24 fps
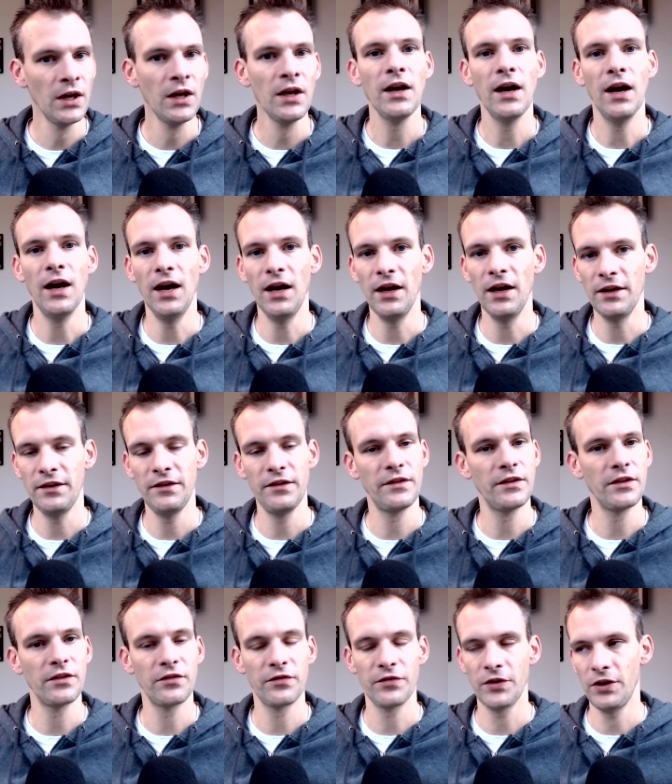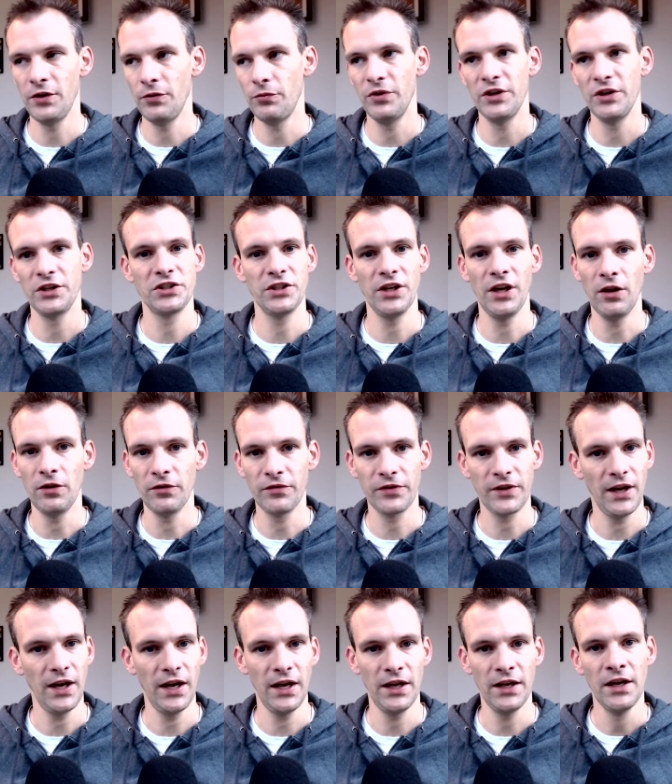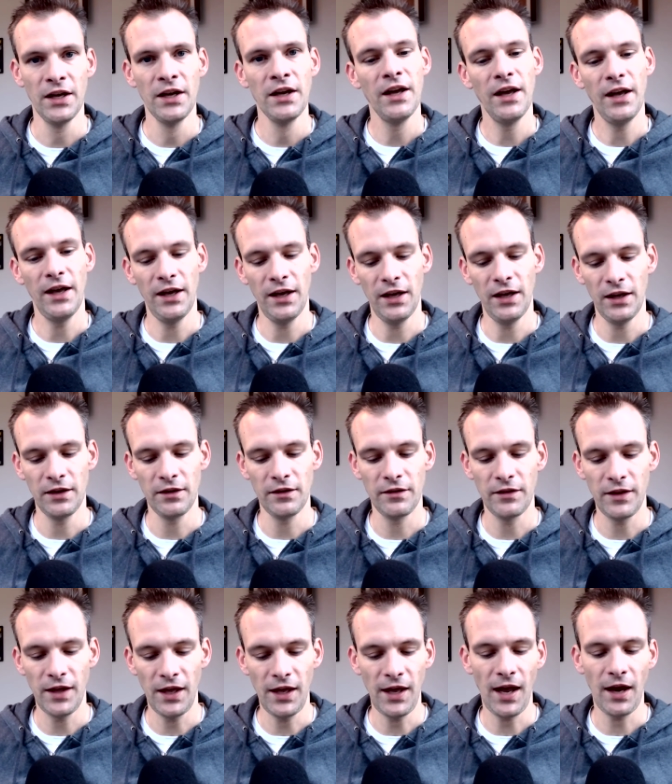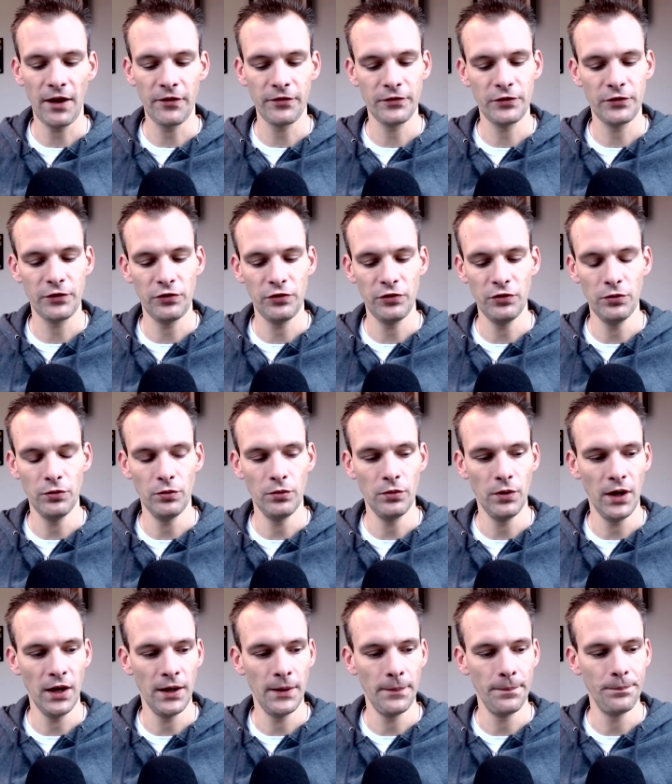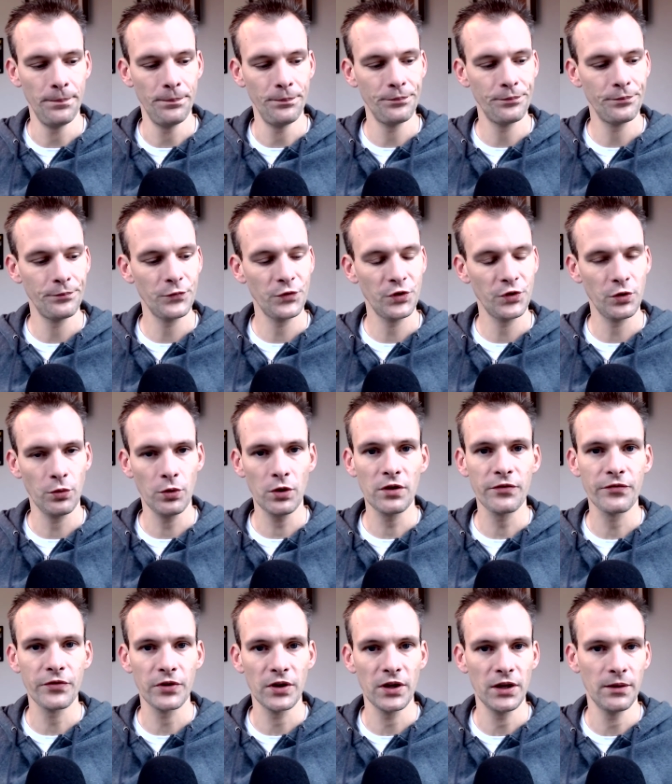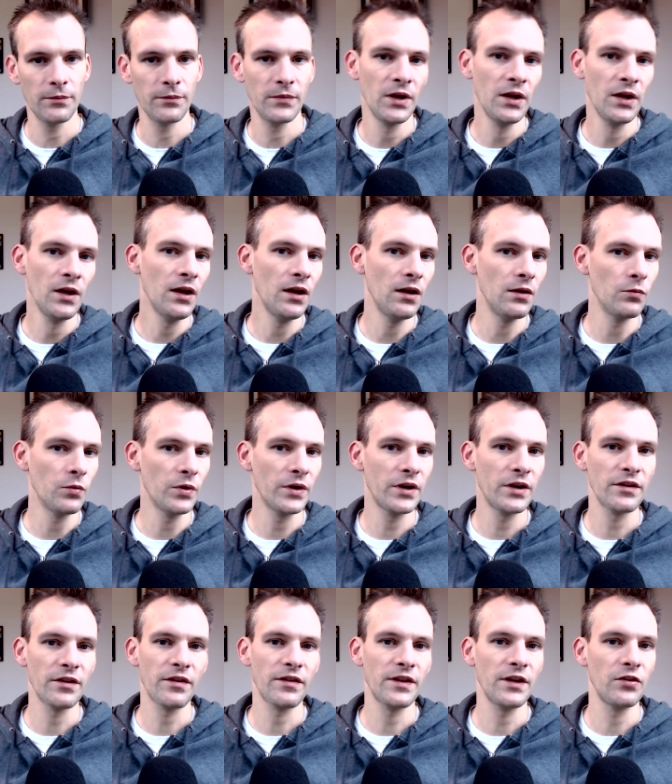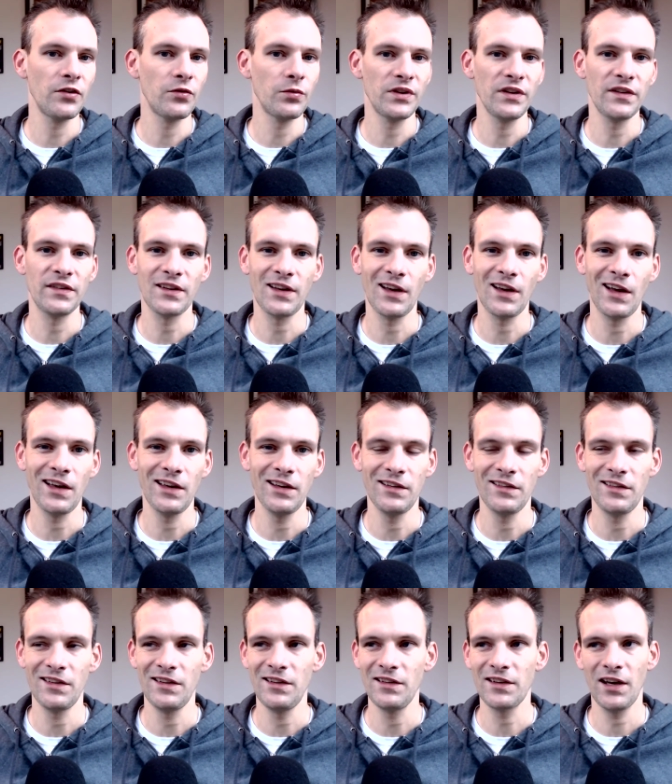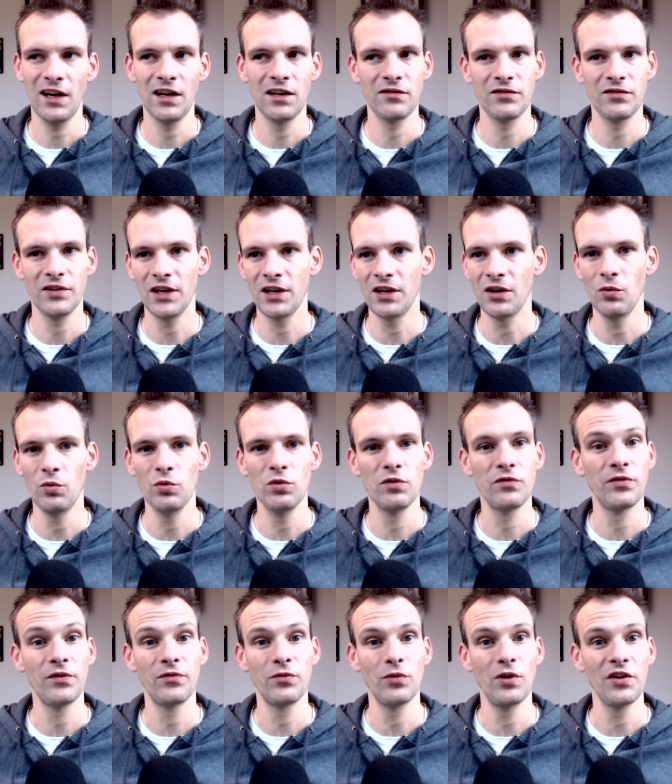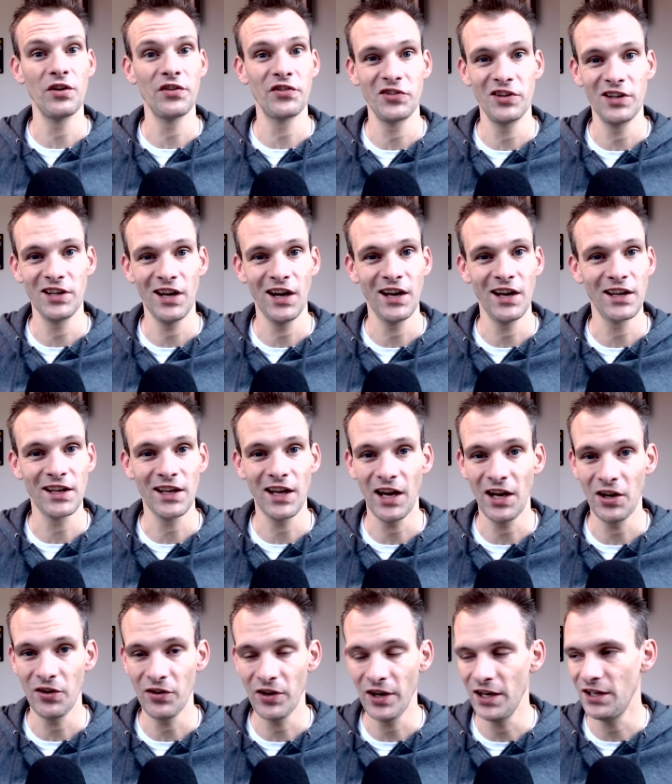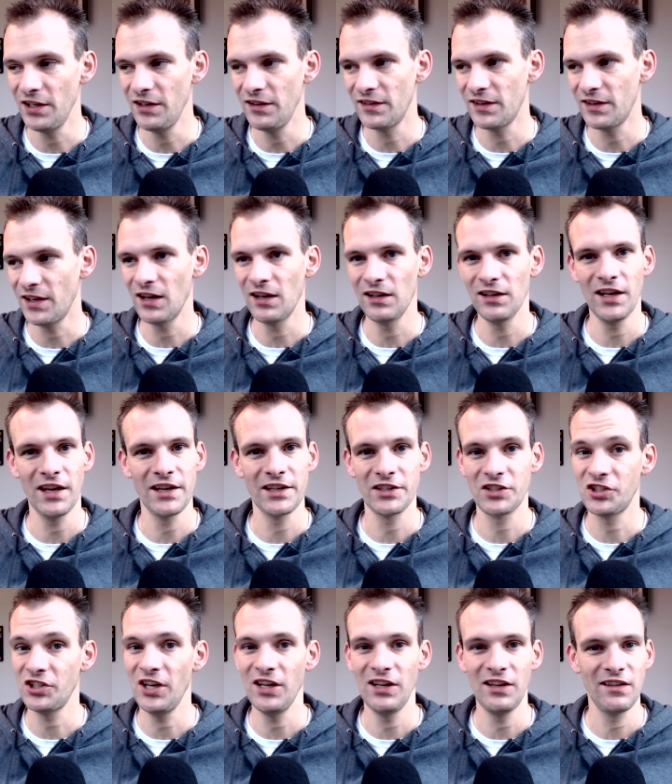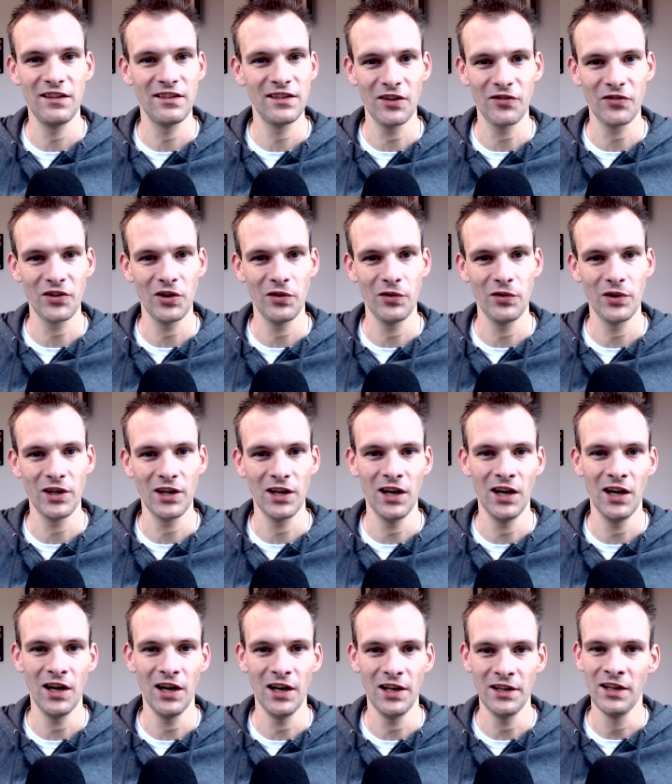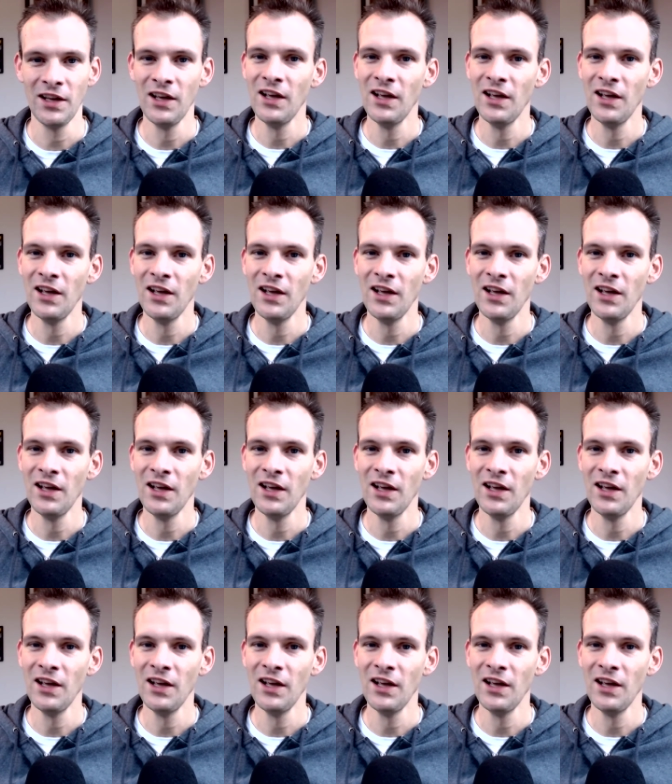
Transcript: Uh, he's this very rich elf guy, and they have to um, to work for him. And one of the things with this guy is he's kind of like a Wolf of Wall Street kind of guy, right? He's got a lot of shady stuff going on.